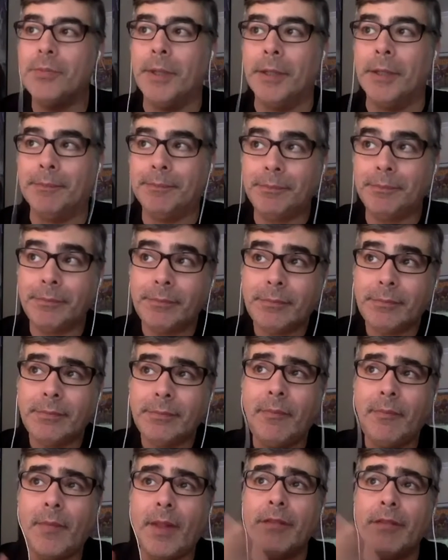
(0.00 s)
me,
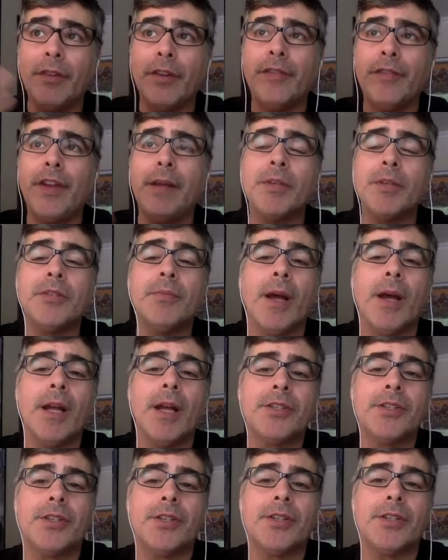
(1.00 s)
for Famous
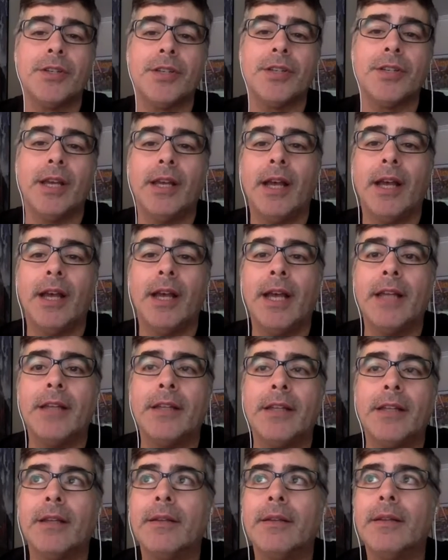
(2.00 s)
Monsters, I
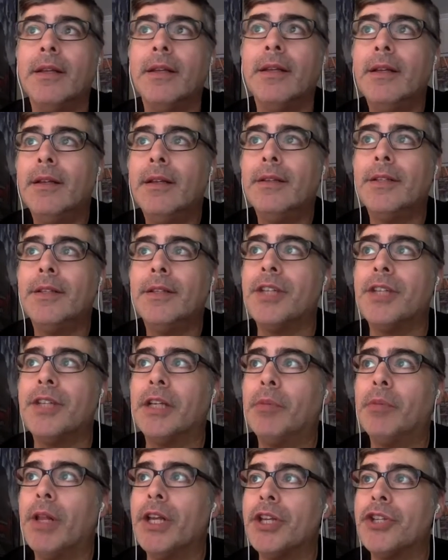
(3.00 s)
had the
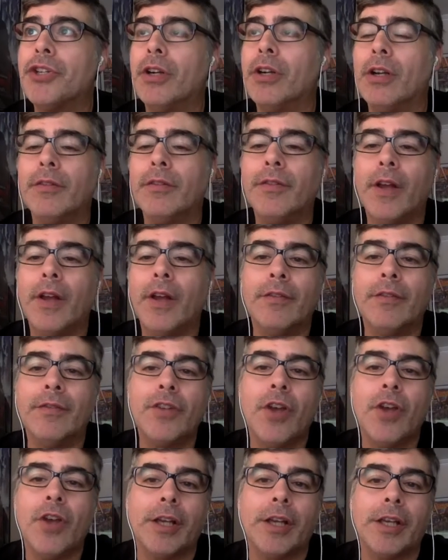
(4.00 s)
distinct pleasure
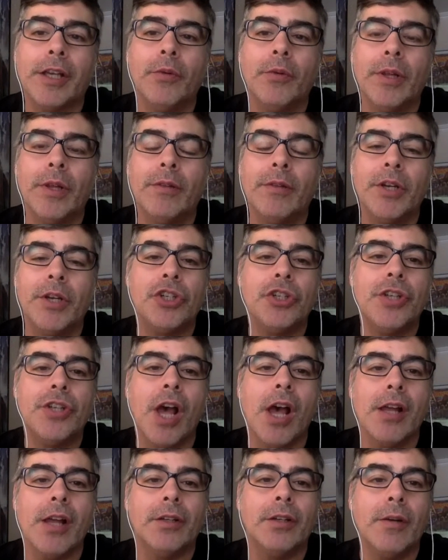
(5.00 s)
of talking with
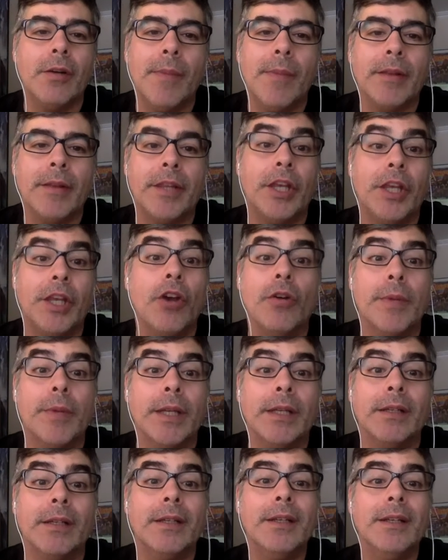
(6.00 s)
Richard Donner about The
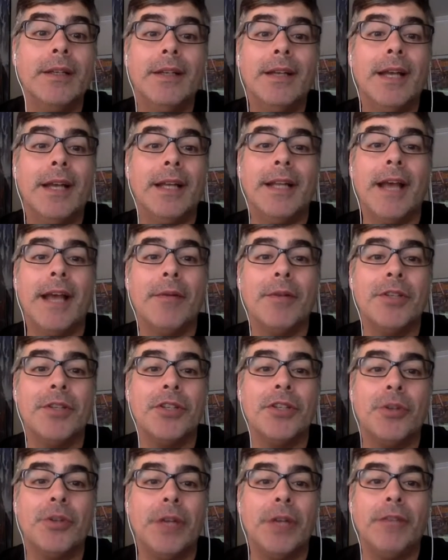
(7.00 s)
Omen, and that was
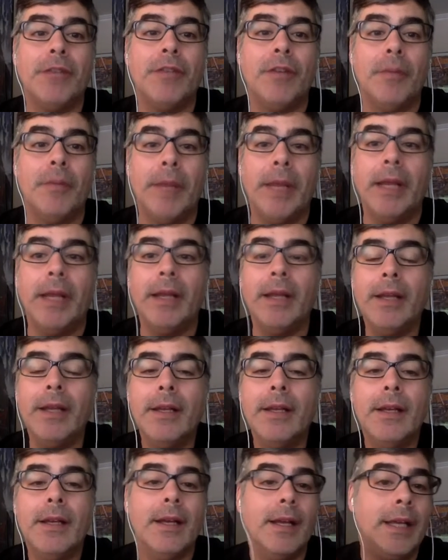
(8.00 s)
a treat for me.
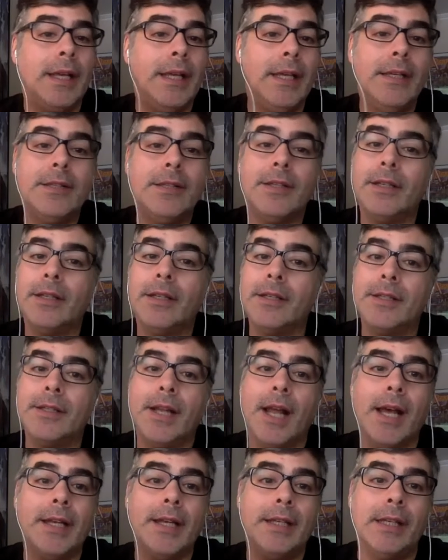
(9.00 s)
He's in his
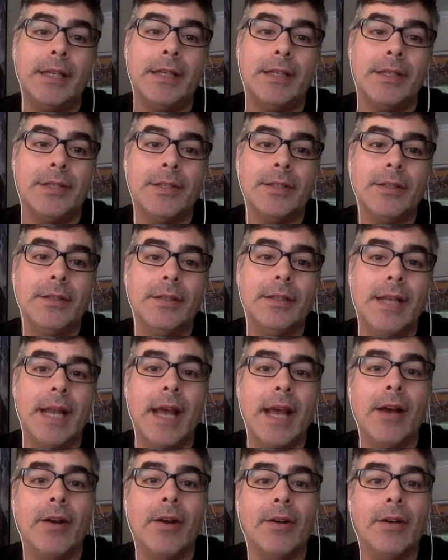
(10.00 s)
90s
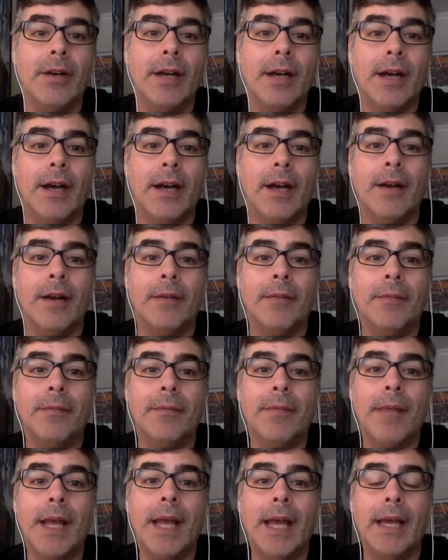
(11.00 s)
now,
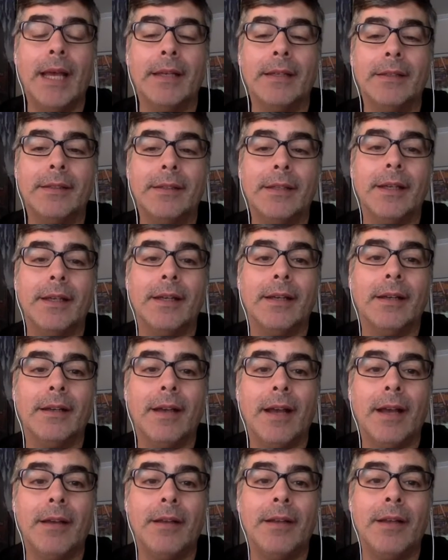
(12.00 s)
and
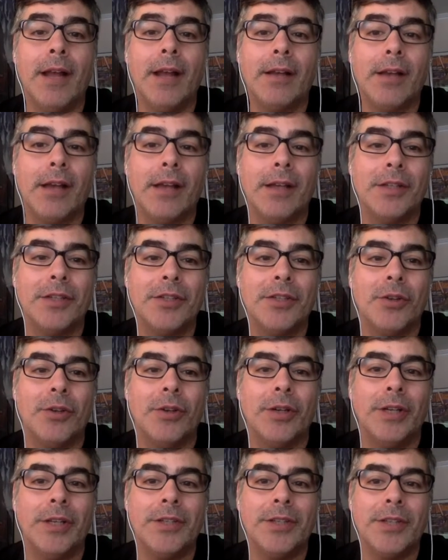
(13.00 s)
I knock on his
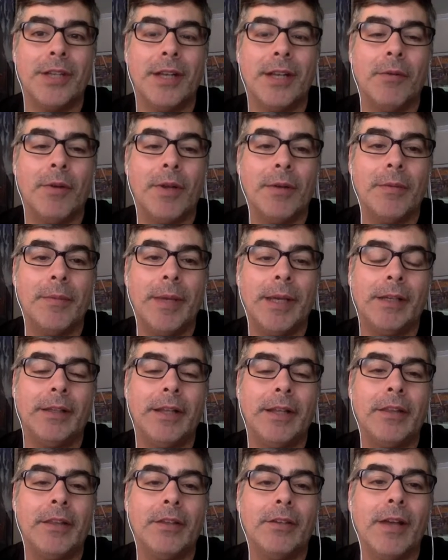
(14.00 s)
door and he said, "I want to make
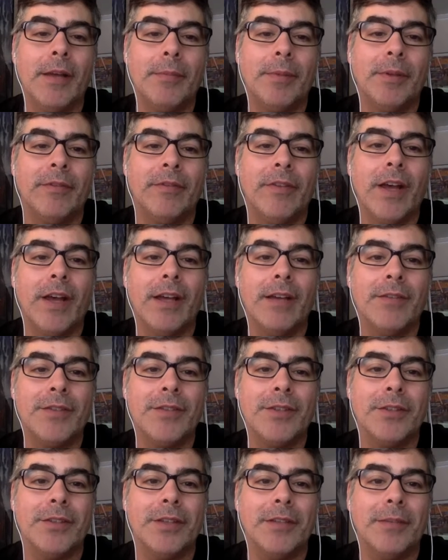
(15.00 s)
Lethal Weapon 5,
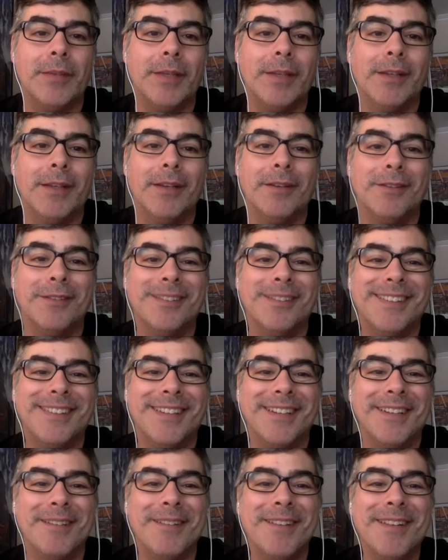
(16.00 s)
so leave me alone," you
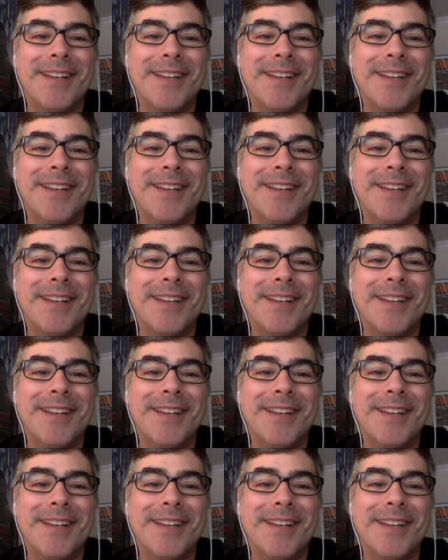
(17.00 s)
know.